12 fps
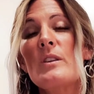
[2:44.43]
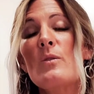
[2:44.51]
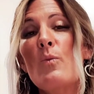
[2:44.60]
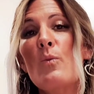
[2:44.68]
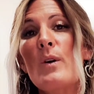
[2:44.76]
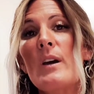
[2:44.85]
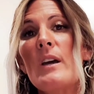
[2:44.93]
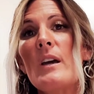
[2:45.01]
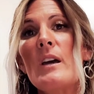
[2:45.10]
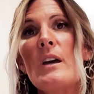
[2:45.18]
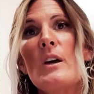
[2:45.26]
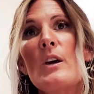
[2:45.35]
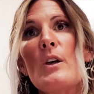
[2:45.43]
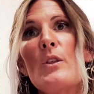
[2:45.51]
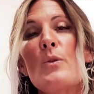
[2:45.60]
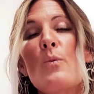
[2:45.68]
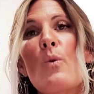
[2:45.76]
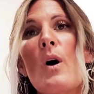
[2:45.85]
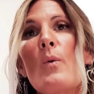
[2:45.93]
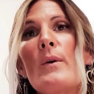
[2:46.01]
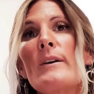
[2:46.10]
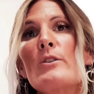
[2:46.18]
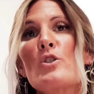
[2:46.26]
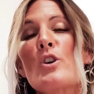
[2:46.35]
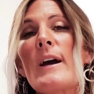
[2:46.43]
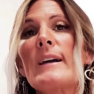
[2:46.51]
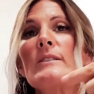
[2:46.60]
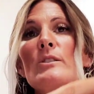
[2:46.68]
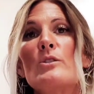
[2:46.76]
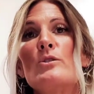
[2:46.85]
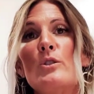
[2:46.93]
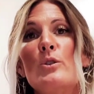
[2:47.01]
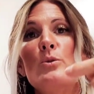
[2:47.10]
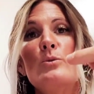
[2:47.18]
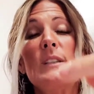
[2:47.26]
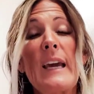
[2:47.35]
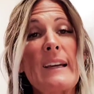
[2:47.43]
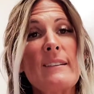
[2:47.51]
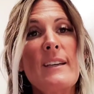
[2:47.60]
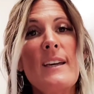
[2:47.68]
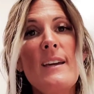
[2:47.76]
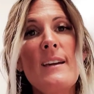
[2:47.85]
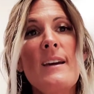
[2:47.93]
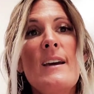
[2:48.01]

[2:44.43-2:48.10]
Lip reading: with what we're trying to do daily,